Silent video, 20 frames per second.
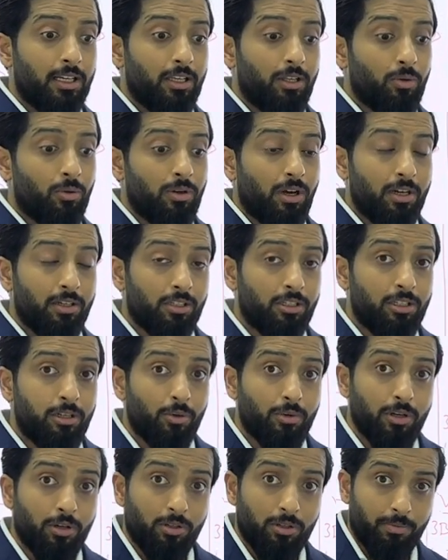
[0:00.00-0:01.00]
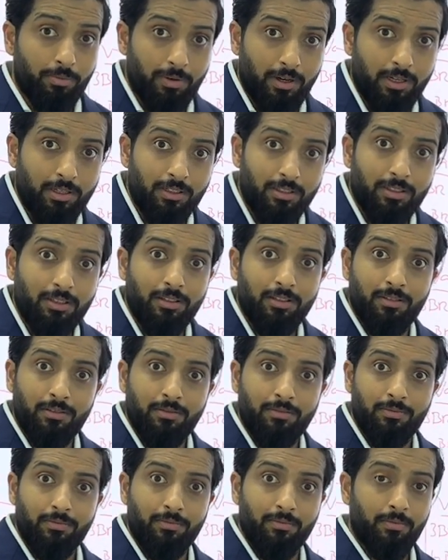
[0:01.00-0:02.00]
you can't just look into the prices
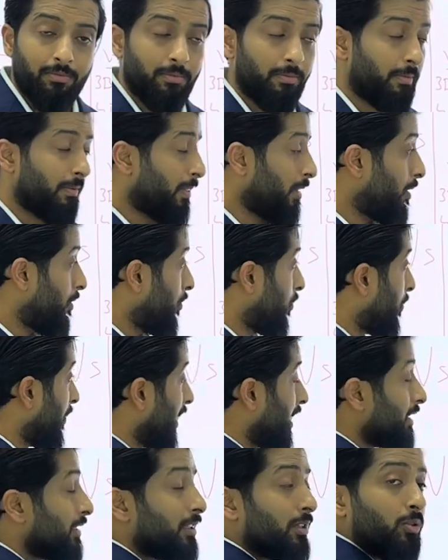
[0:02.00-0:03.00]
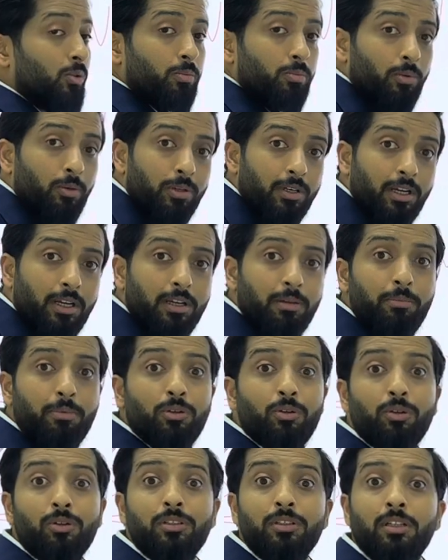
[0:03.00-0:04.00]
why is it 2.9
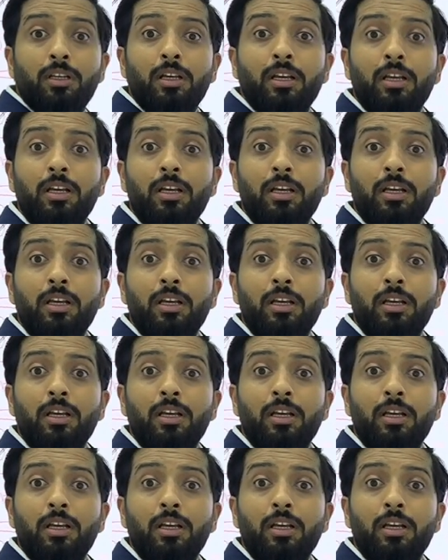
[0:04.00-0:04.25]
because